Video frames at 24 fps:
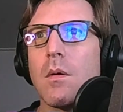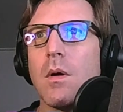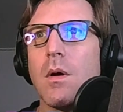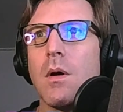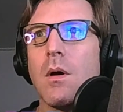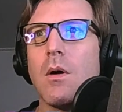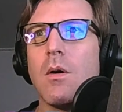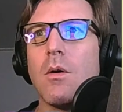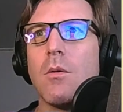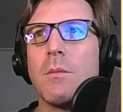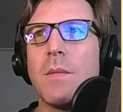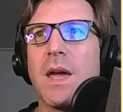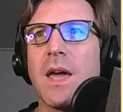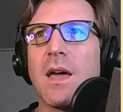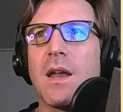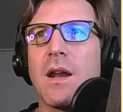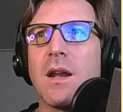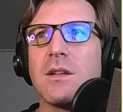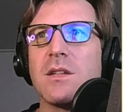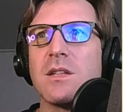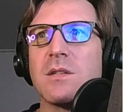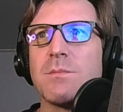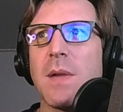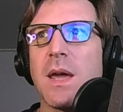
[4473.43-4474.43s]
Oh man, I
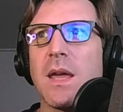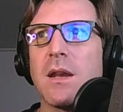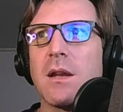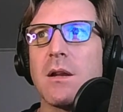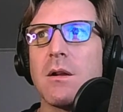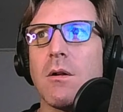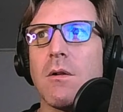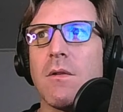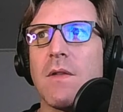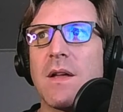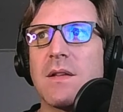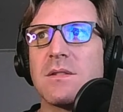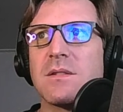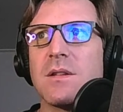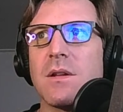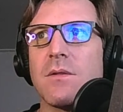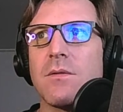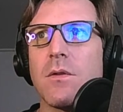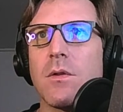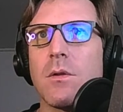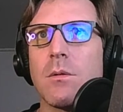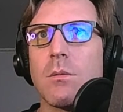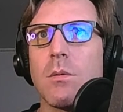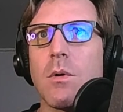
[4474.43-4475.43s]
just painted all that stuff
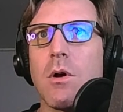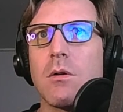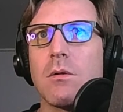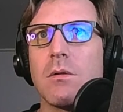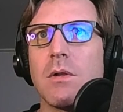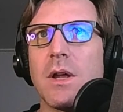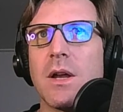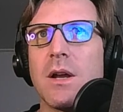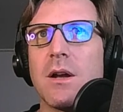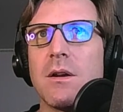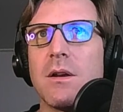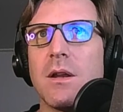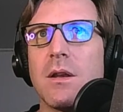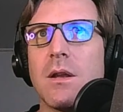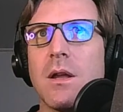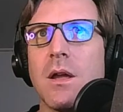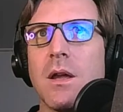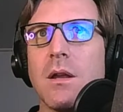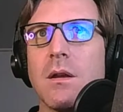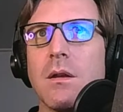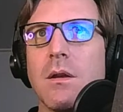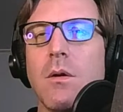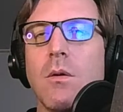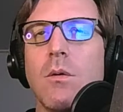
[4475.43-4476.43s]
on the wrong layer, didn't I?
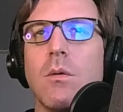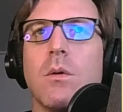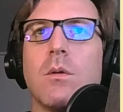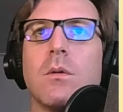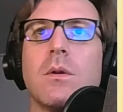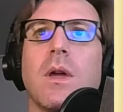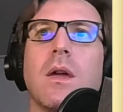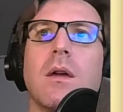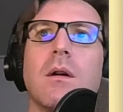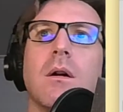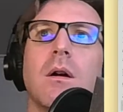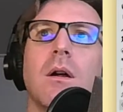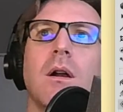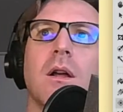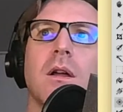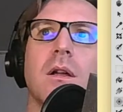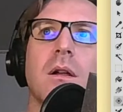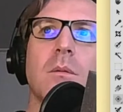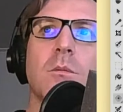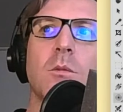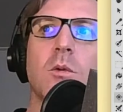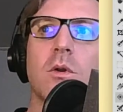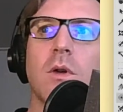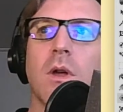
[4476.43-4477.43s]
No, okay, all right,
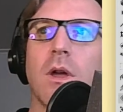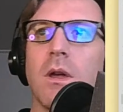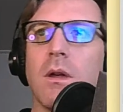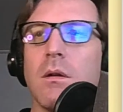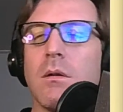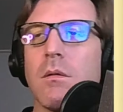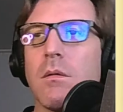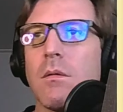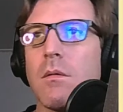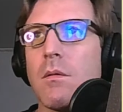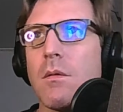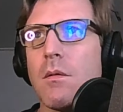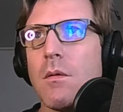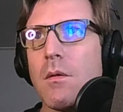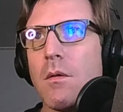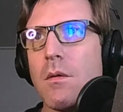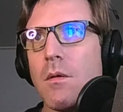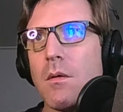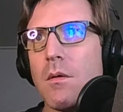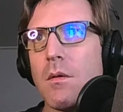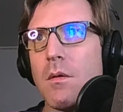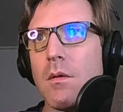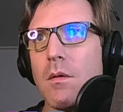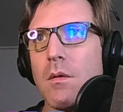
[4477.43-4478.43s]
I'm okay.
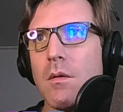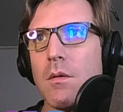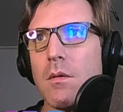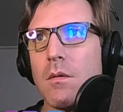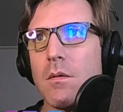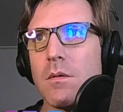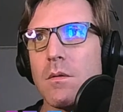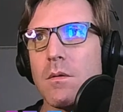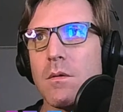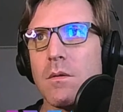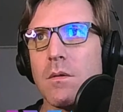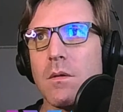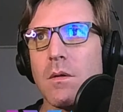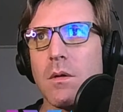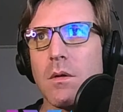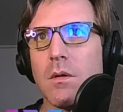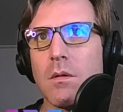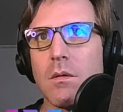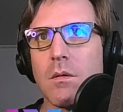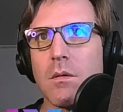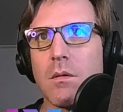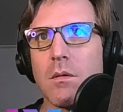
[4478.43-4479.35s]
Let's see.